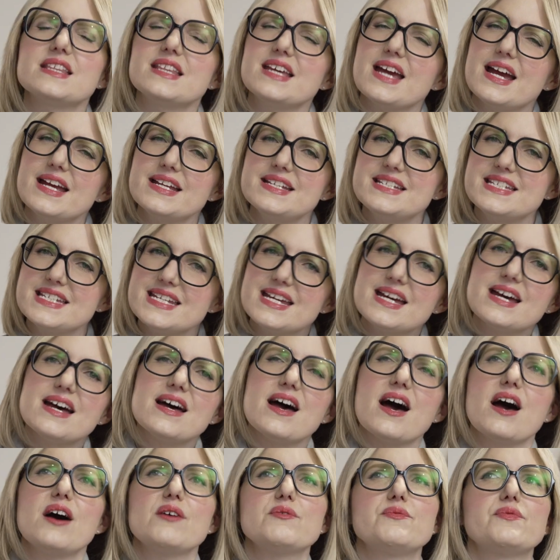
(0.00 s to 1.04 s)
the
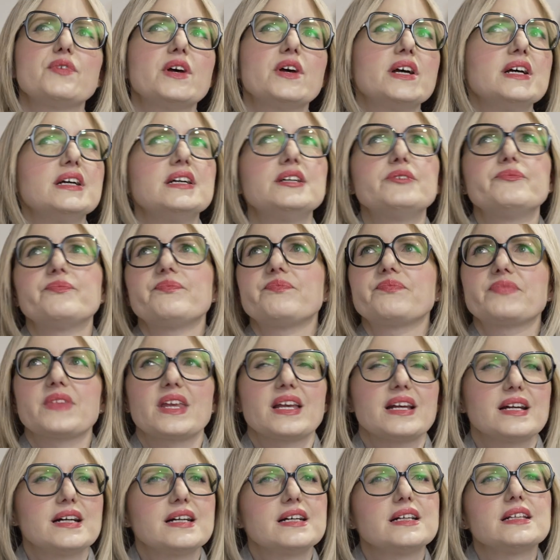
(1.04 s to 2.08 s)
idea of
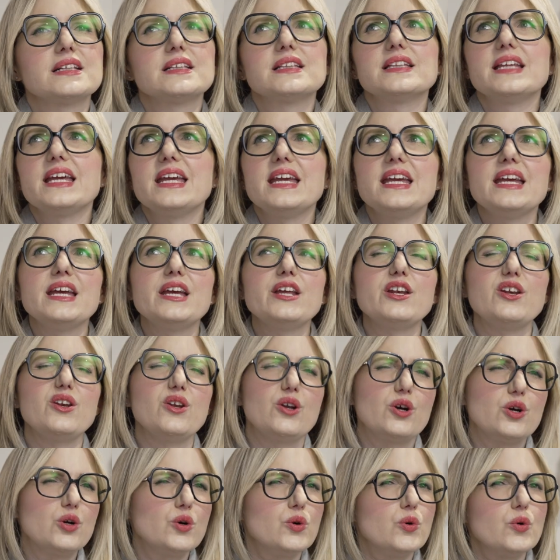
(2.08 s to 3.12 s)
clean,
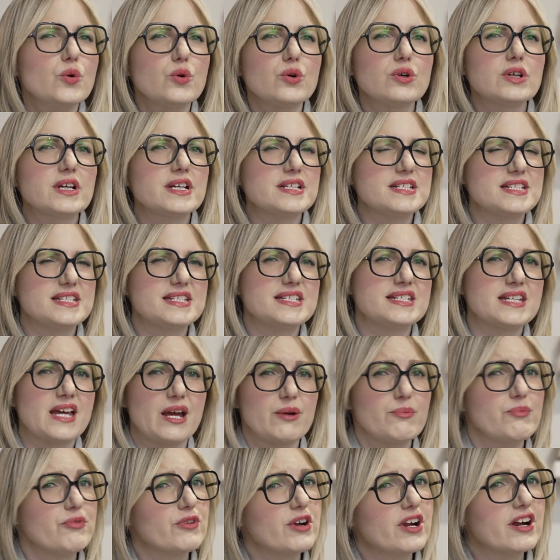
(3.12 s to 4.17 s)
cool,
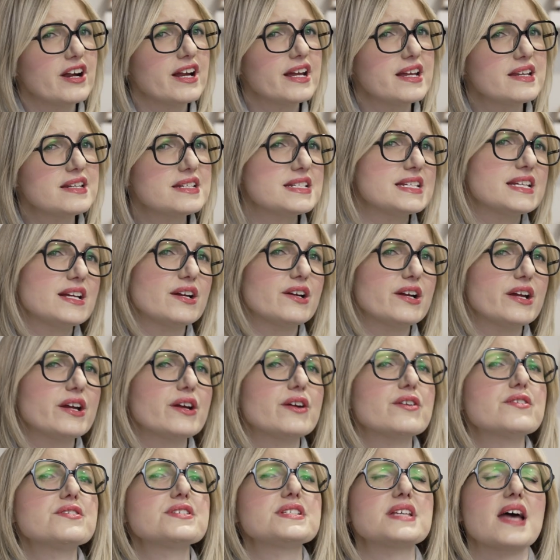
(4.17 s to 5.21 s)
contemporary
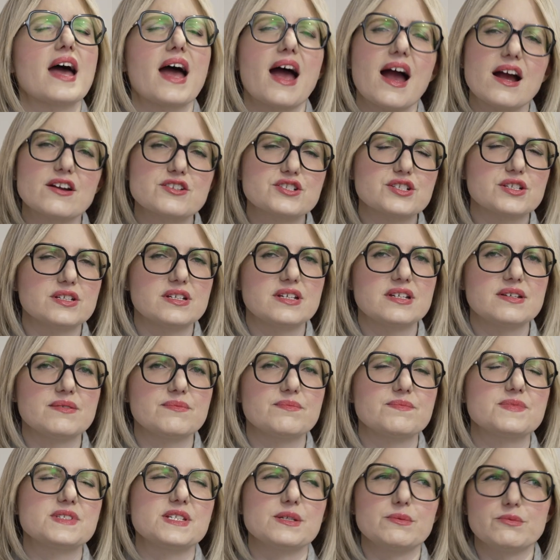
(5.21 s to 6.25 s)
interiors actually
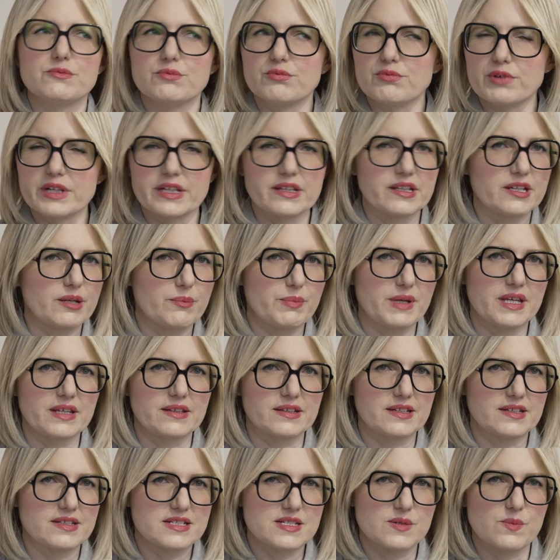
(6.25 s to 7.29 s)
seemed really
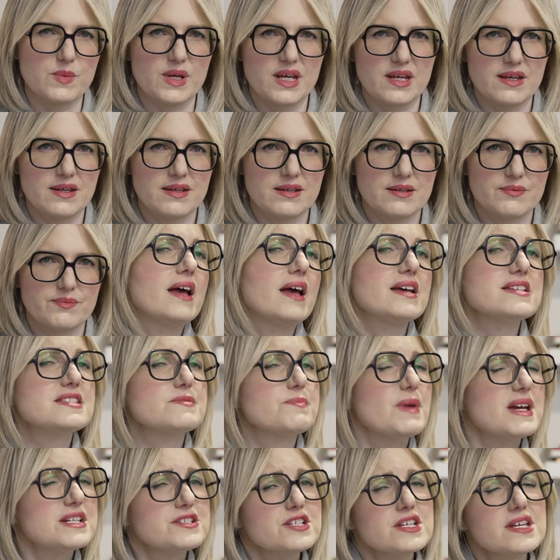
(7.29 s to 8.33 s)
appealing to me.
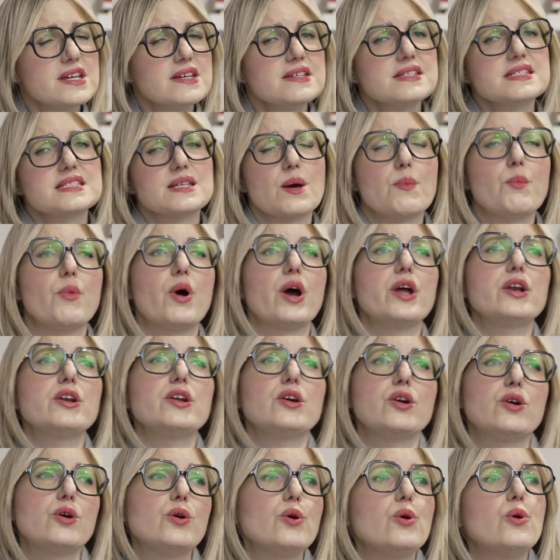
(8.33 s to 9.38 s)
Especially as someone
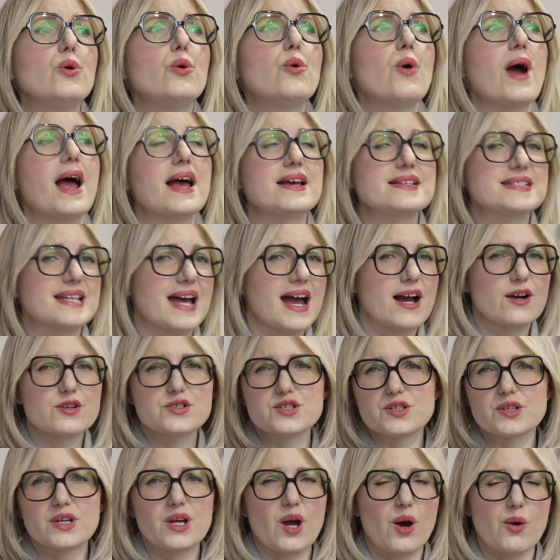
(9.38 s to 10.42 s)
who has
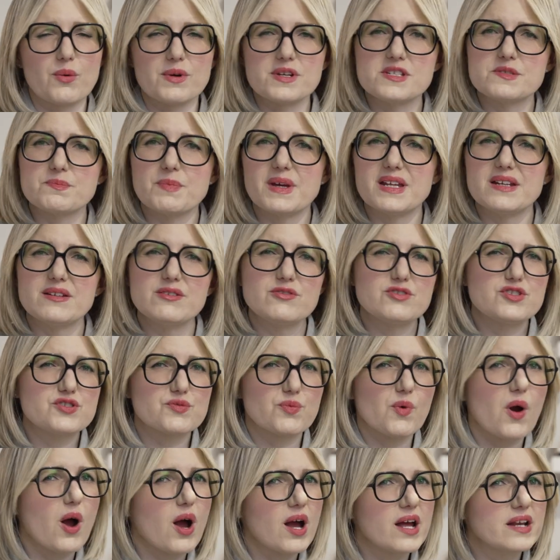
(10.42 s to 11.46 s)
actually always been
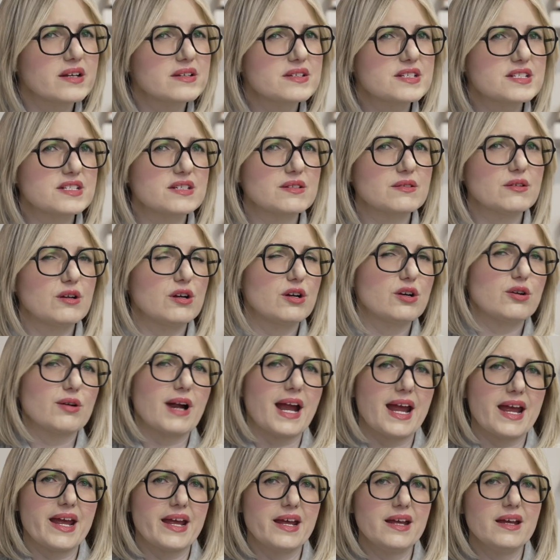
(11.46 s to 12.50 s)
drawn to
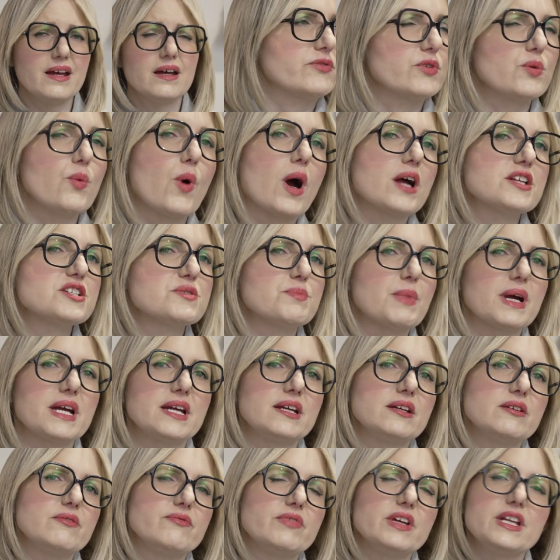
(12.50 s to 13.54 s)
gray. If you watch
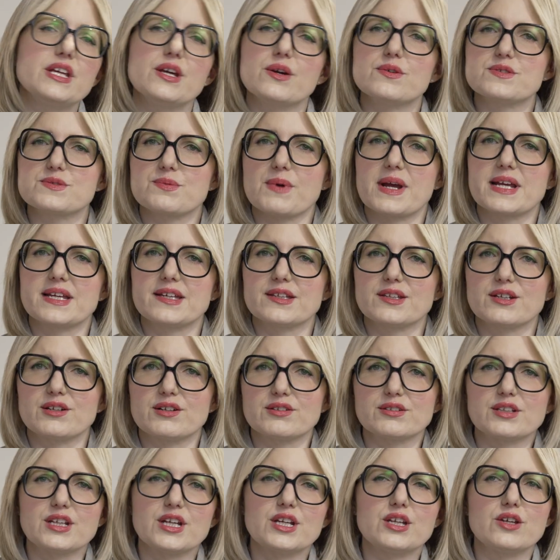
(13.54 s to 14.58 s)
my videos
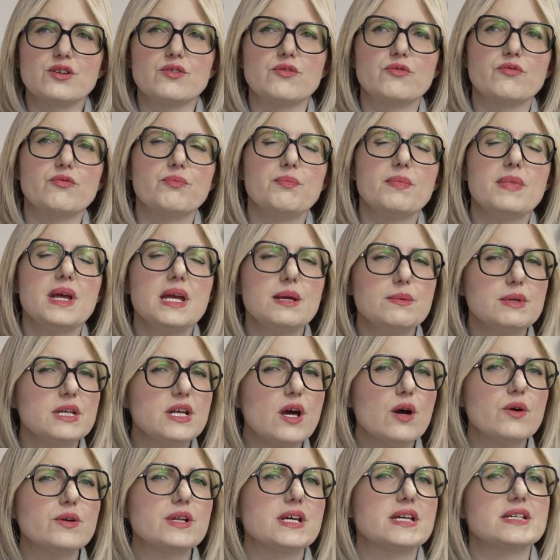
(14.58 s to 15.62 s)
regularly, you've maybe
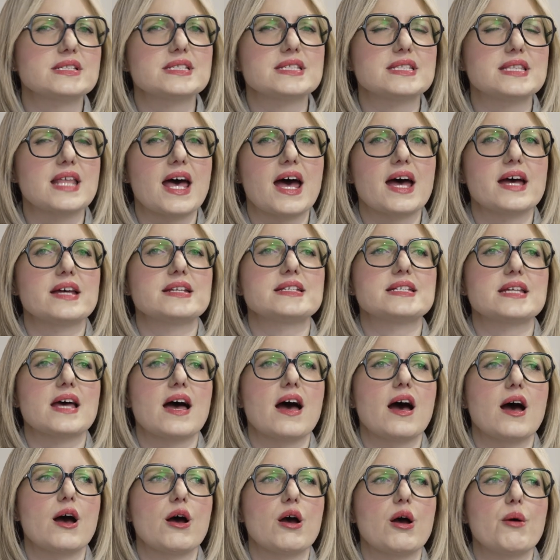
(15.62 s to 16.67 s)
noticed that
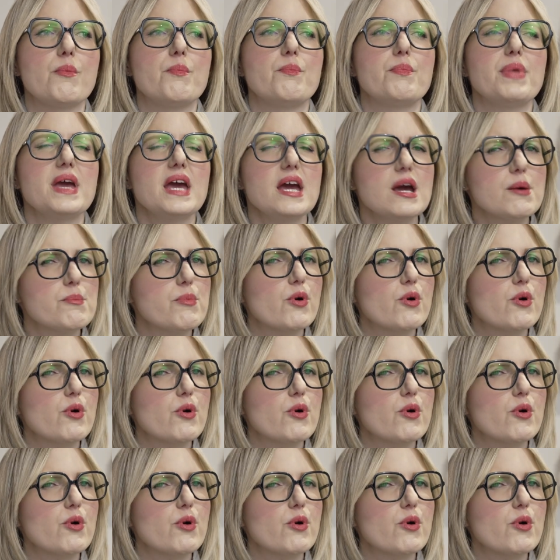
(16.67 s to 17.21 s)
a big